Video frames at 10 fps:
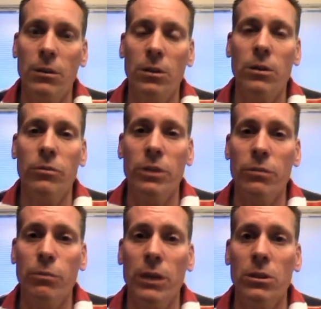deliver
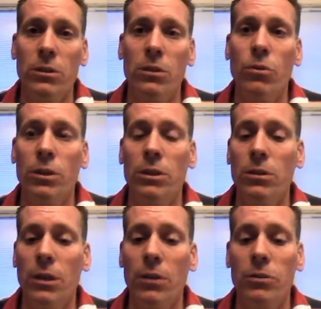different pages according
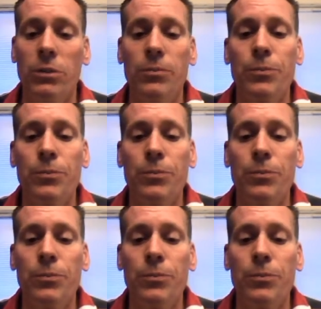to those.